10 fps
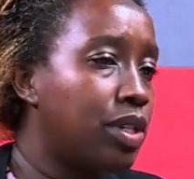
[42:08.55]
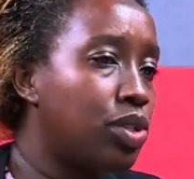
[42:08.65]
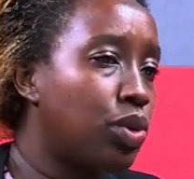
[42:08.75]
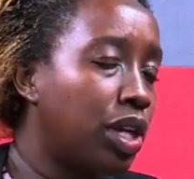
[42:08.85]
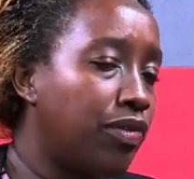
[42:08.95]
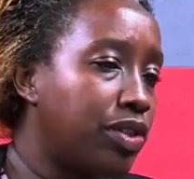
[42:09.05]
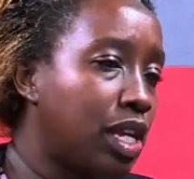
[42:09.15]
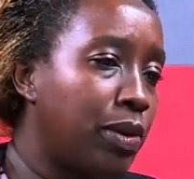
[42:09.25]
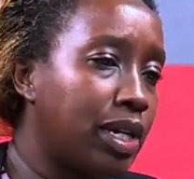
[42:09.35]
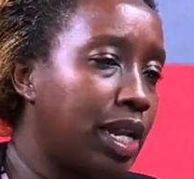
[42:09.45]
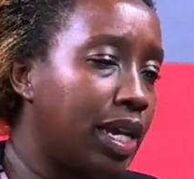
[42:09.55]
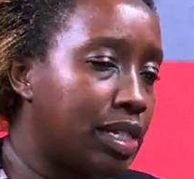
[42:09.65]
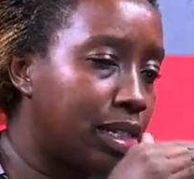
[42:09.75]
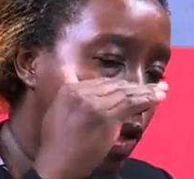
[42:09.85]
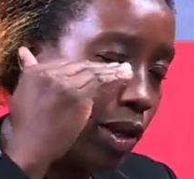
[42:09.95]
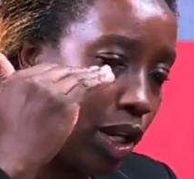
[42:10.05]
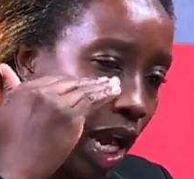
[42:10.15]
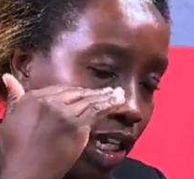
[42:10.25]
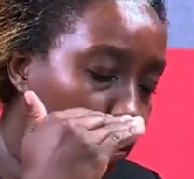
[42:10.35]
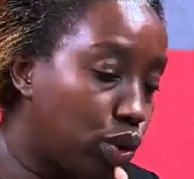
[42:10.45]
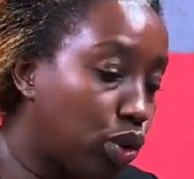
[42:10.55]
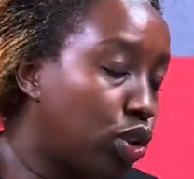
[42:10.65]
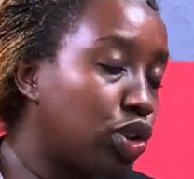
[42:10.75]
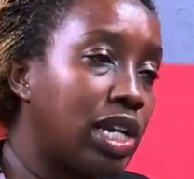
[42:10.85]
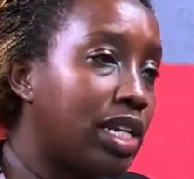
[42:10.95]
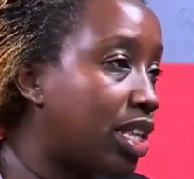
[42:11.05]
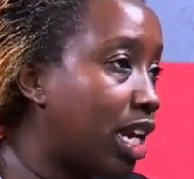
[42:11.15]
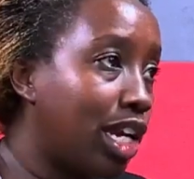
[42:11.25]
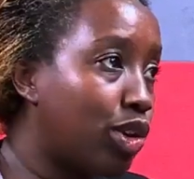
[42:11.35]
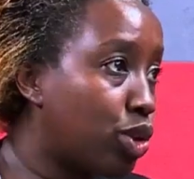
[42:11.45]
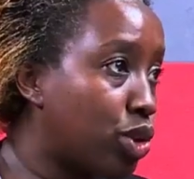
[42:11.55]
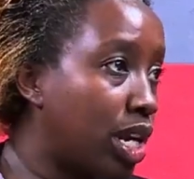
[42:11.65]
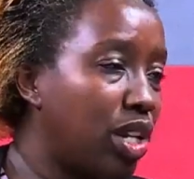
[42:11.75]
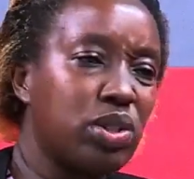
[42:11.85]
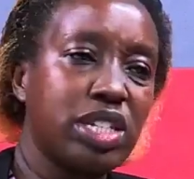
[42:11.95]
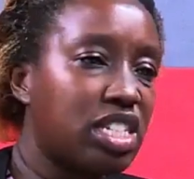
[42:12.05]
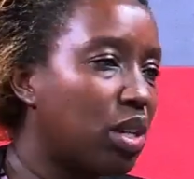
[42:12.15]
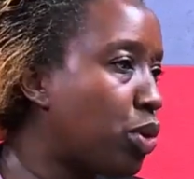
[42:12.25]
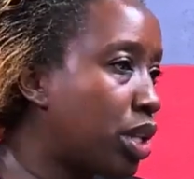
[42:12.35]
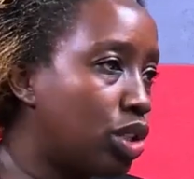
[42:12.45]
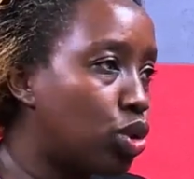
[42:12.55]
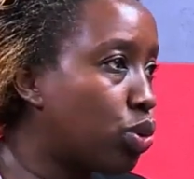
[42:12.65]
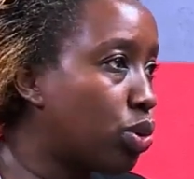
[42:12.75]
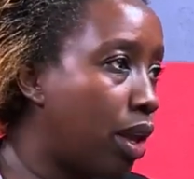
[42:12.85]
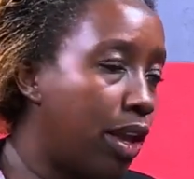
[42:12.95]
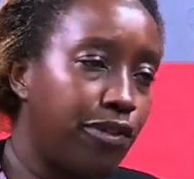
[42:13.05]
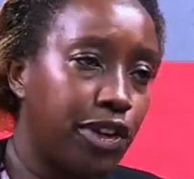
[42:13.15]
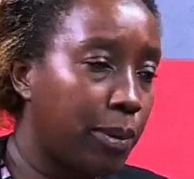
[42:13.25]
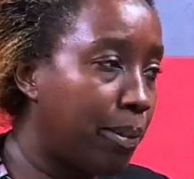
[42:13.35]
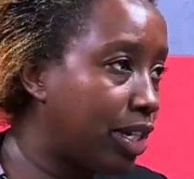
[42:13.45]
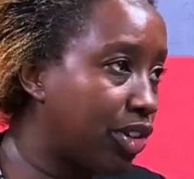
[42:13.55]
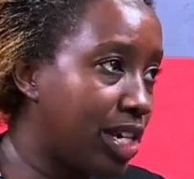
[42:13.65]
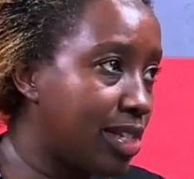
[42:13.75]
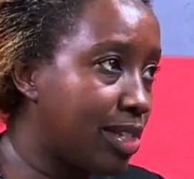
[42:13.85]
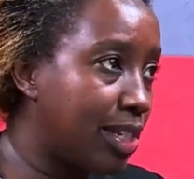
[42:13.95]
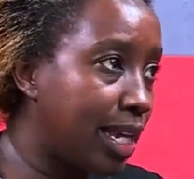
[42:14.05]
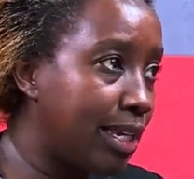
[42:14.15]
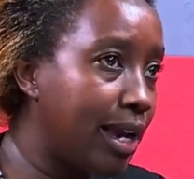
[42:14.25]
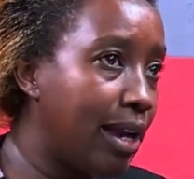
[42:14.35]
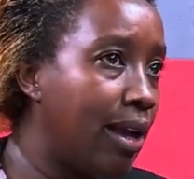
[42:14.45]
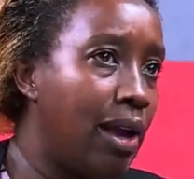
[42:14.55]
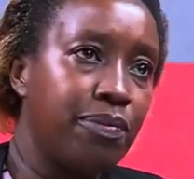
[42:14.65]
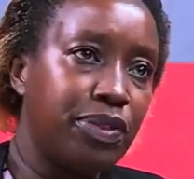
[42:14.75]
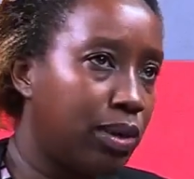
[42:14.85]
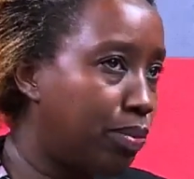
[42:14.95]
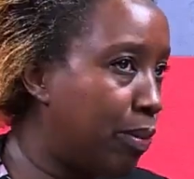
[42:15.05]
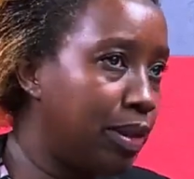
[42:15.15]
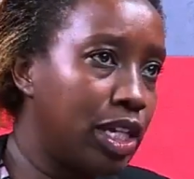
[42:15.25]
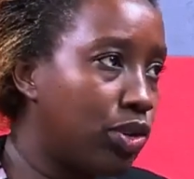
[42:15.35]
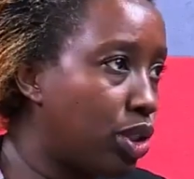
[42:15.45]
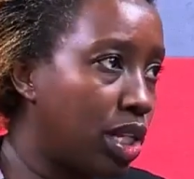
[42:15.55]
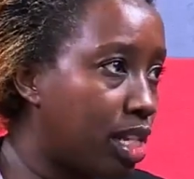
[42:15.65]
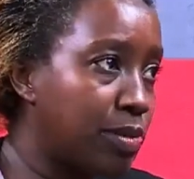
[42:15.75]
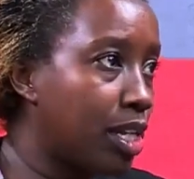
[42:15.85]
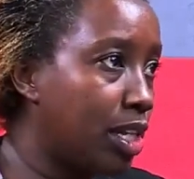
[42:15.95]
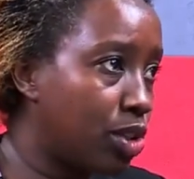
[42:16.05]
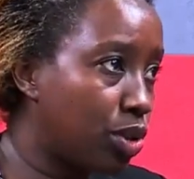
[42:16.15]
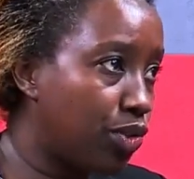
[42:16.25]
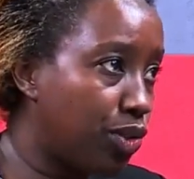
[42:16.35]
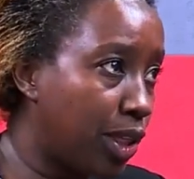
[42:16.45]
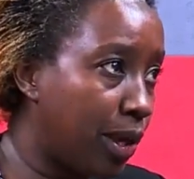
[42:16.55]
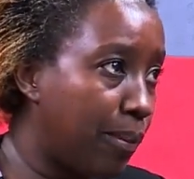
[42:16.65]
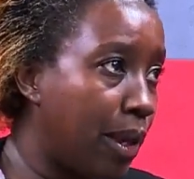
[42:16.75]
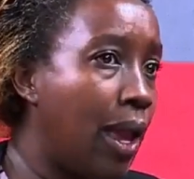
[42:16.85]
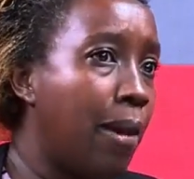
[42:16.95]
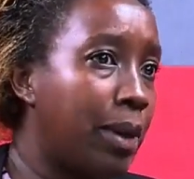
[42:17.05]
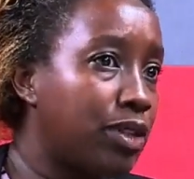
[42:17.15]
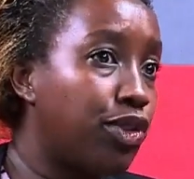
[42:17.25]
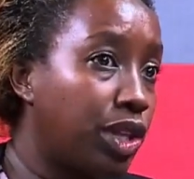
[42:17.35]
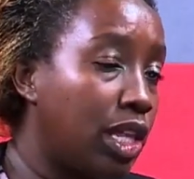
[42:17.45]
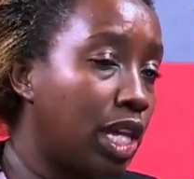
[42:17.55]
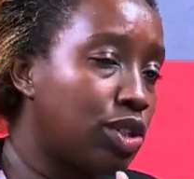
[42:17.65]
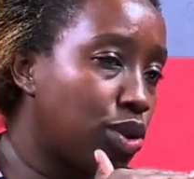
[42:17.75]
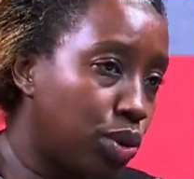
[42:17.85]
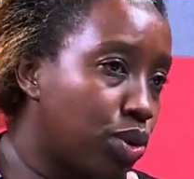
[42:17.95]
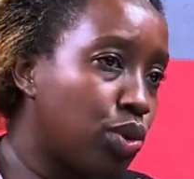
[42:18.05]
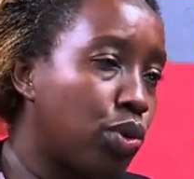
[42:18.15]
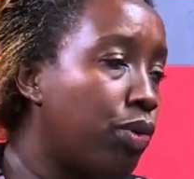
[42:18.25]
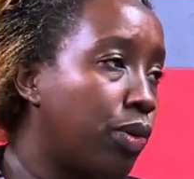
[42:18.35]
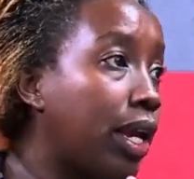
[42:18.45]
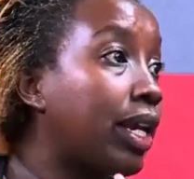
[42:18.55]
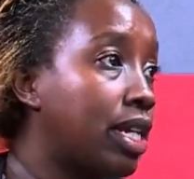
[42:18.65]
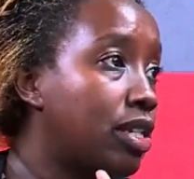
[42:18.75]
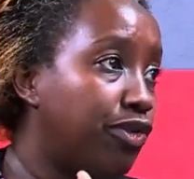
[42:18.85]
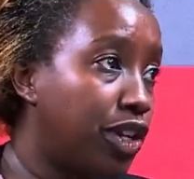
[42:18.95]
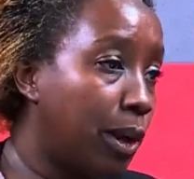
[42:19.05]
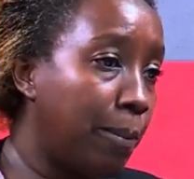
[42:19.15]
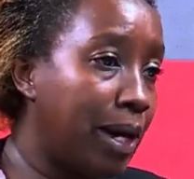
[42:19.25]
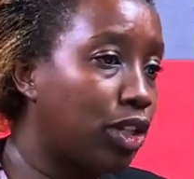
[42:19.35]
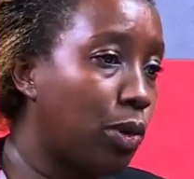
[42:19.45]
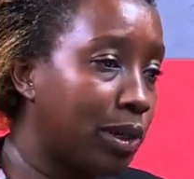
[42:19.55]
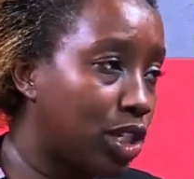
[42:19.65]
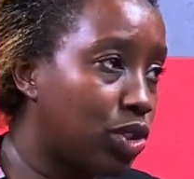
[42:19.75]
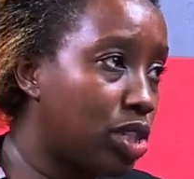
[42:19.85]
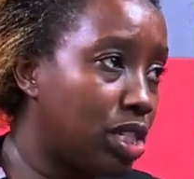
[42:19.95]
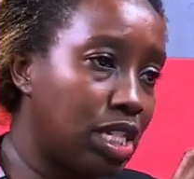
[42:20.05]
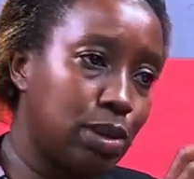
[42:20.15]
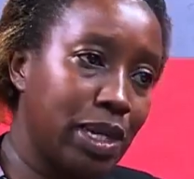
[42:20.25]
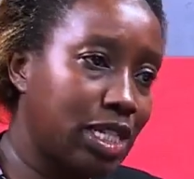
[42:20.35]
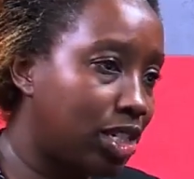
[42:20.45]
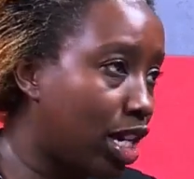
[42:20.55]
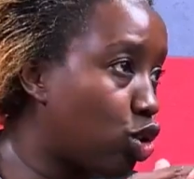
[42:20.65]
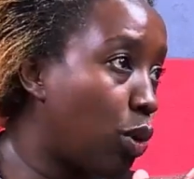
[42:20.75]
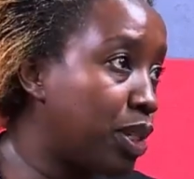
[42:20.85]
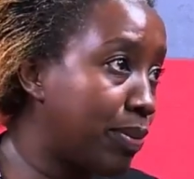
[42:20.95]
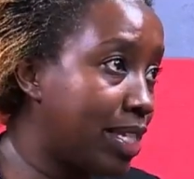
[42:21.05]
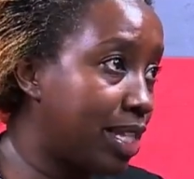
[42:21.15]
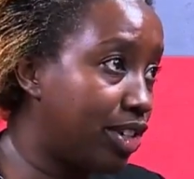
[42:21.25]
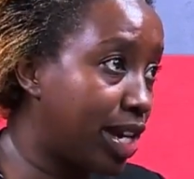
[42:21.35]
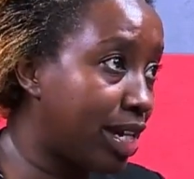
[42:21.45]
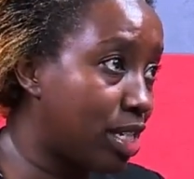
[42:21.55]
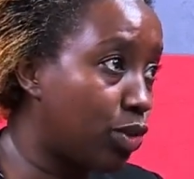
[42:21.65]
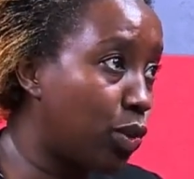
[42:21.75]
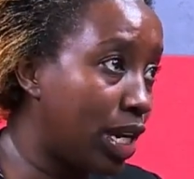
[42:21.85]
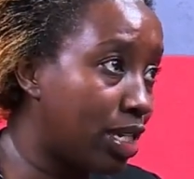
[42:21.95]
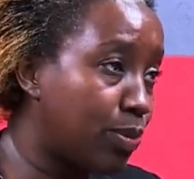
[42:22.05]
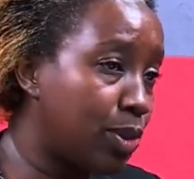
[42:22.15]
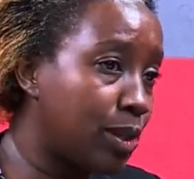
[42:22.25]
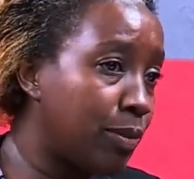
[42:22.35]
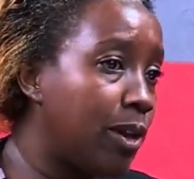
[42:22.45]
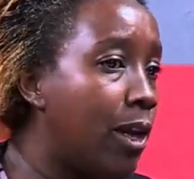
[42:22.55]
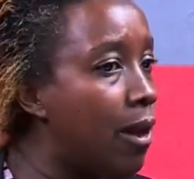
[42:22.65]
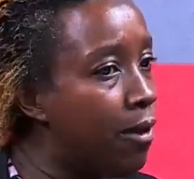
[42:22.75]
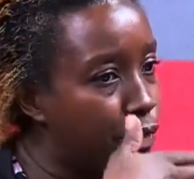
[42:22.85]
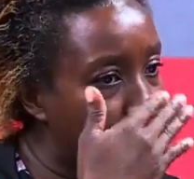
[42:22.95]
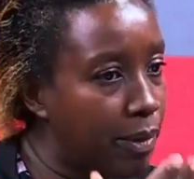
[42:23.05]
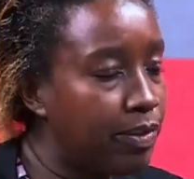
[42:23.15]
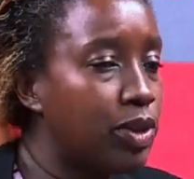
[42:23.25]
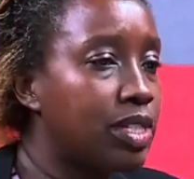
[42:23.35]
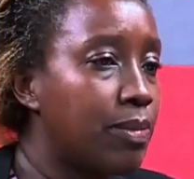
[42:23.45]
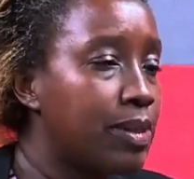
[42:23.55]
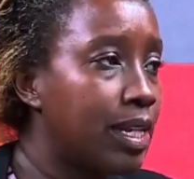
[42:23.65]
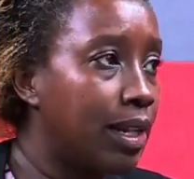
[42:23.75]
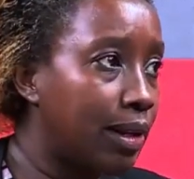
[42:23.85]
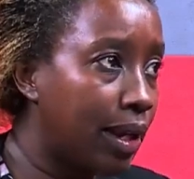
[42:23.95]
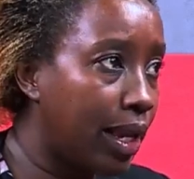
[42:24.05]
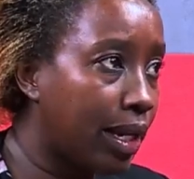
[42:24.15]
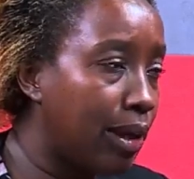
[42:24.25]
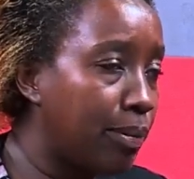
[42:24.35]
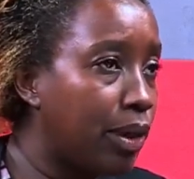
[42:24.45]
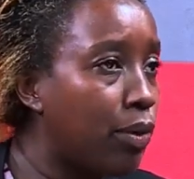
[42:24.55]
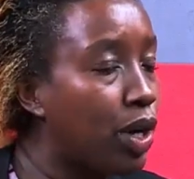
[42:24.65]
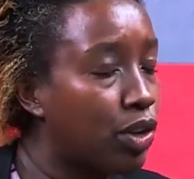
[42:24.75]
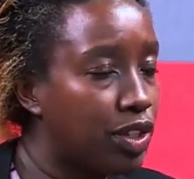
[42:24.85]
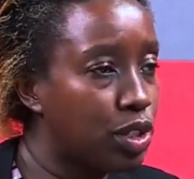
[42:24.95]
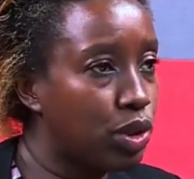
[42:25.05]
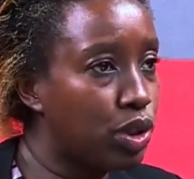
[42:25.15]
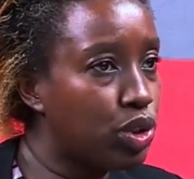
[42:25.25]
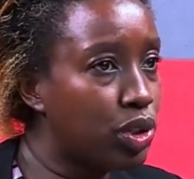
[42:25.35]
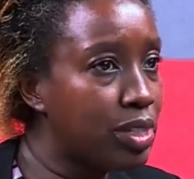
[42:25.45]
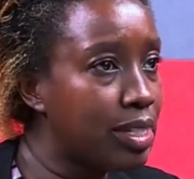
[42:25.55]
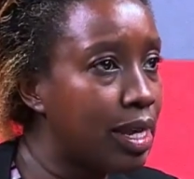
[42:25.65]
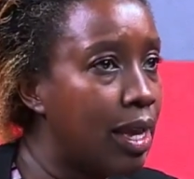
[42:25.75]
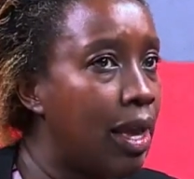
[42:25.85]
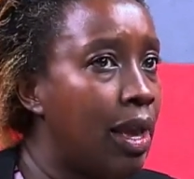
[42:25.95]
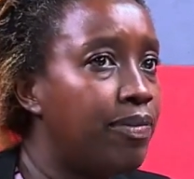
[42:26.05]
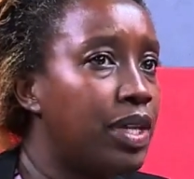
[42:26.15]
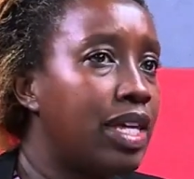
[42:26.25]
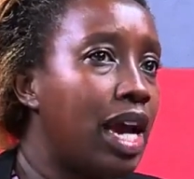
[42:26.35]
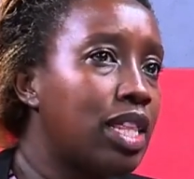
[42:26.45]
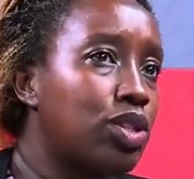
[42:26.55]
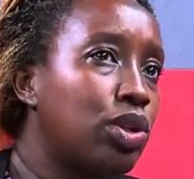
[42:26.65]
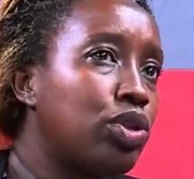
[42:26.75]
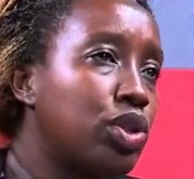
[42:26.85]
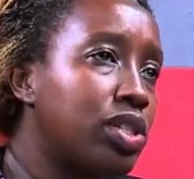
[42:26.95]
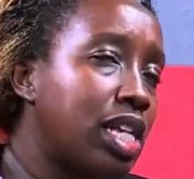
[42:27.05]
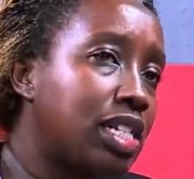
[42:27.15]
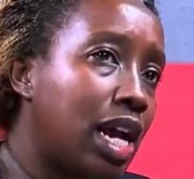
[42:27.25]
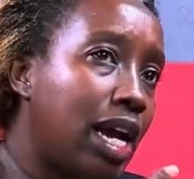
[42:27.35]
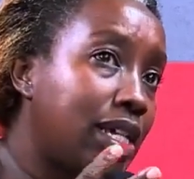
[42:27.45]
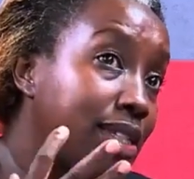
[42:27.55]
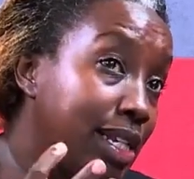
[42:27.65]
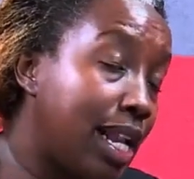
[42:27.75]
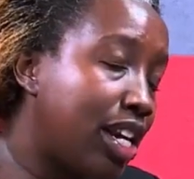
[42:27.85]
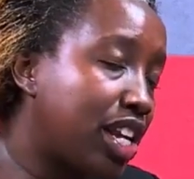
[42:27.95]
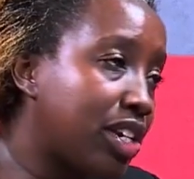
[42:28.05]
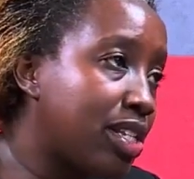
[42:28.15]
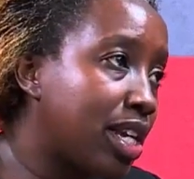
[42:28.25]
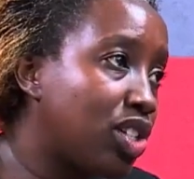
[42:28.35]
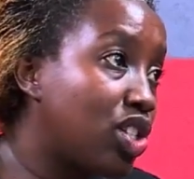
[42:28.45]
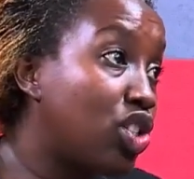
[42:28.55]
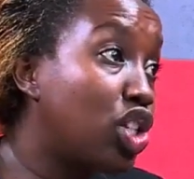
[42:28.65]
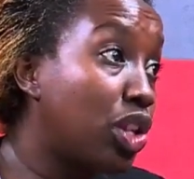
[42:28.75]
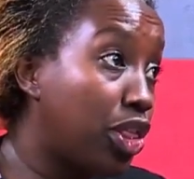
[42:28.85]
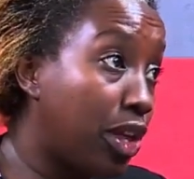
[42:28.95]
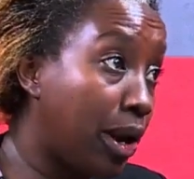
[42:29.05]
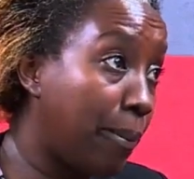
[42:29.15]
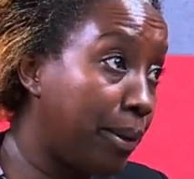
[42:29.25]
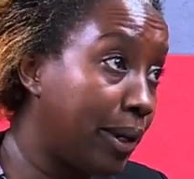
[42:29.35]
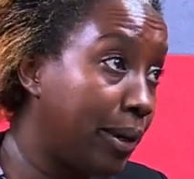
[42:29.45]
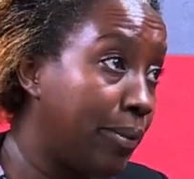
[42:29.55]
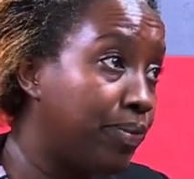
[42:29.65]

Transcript: So if someone is under good control under the hydroxyurea, not getting more than 2 very bad crises in a year, then maybe stem cell is not for them. But there's those who get very bad complications despite trying to optimize the drug as well as possible. For them now, stem cell can be one of the solutions. Then the other solutions that are still under research is gene therapy.